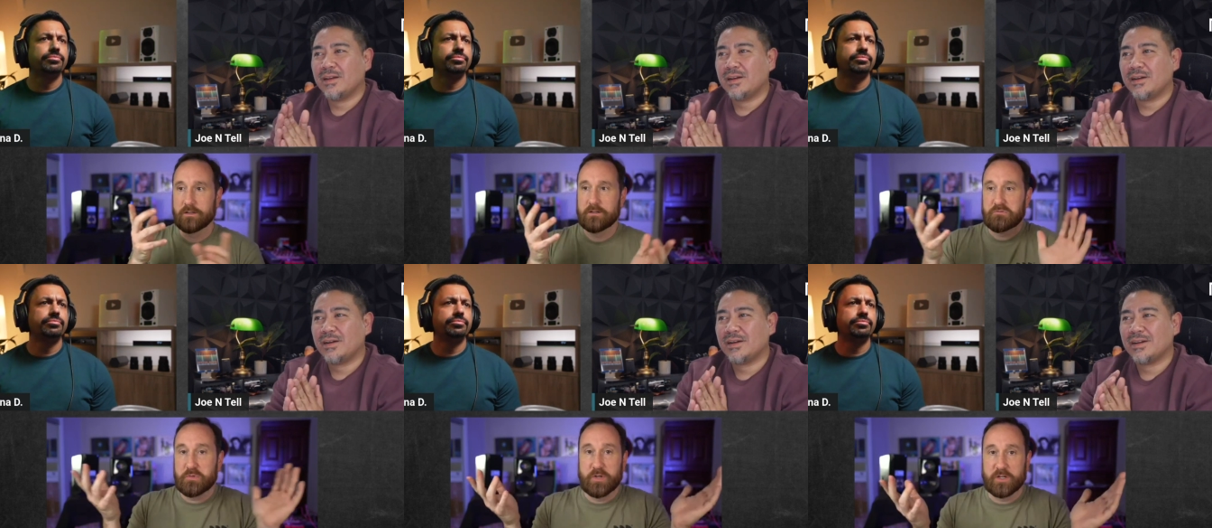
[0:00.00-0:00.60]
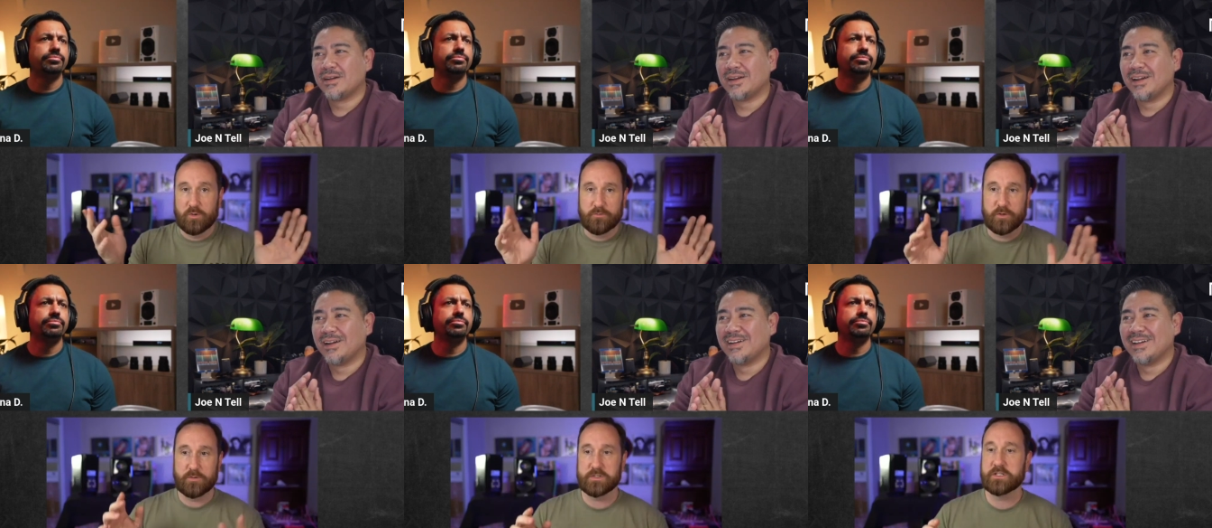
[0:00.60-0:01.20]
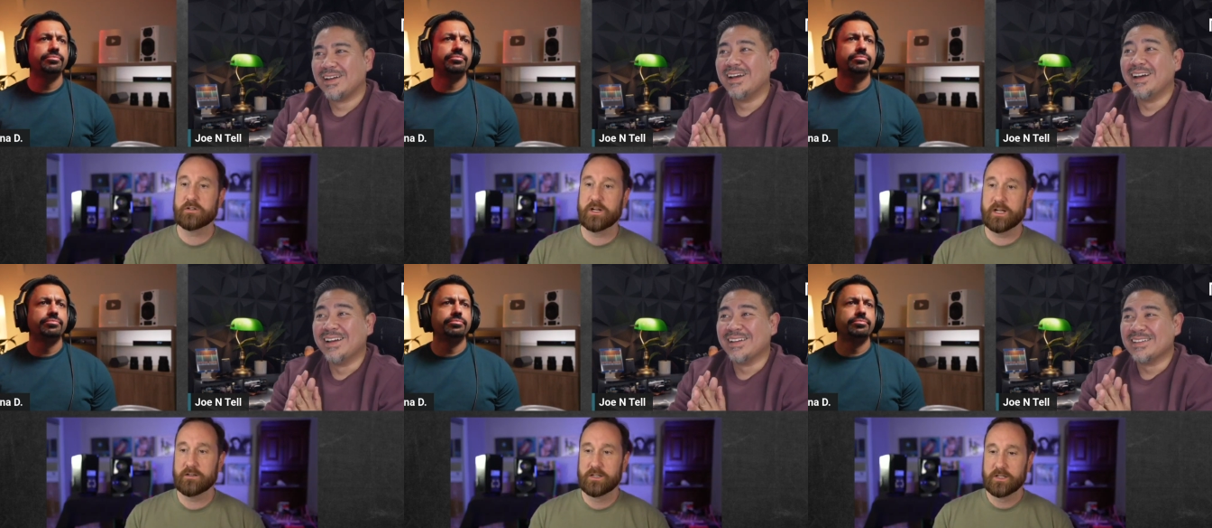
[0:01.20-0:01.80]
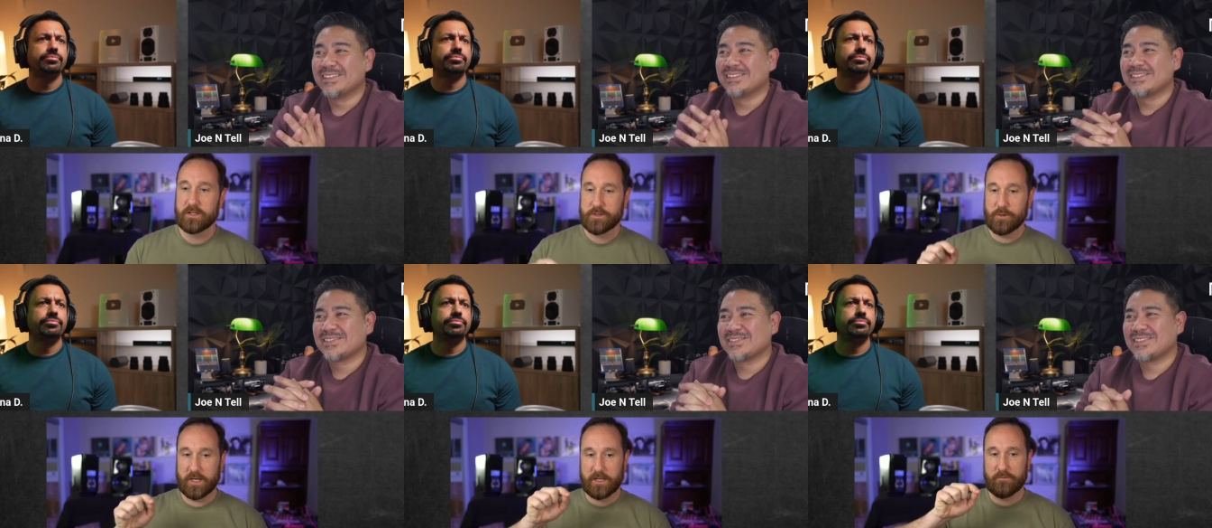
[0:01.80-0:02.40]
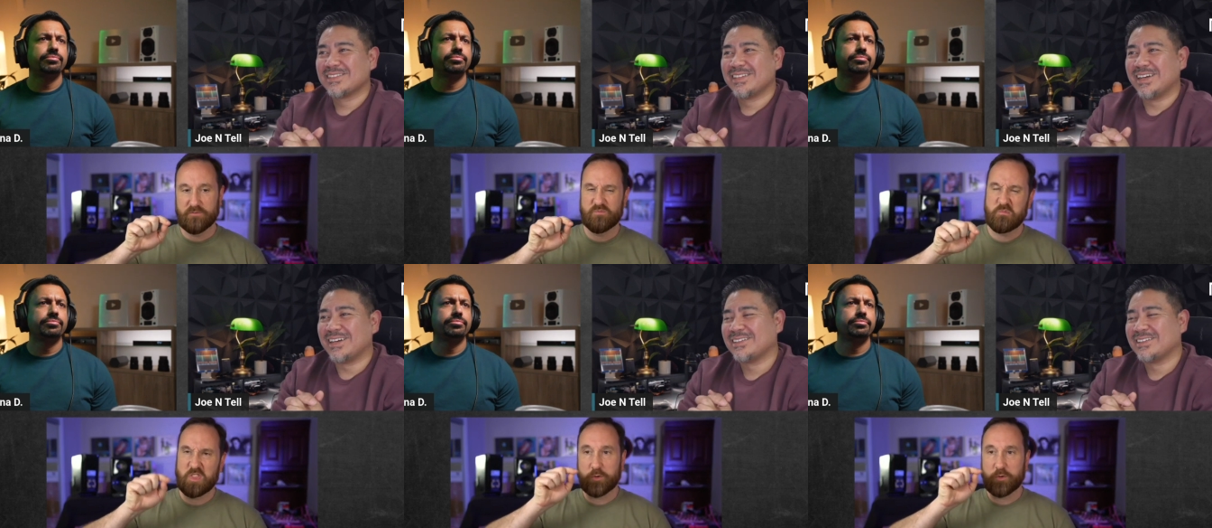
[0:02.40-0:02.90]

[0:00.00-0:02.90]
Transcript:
Speaker 1: depending on what frequency you're at, you can have yeah.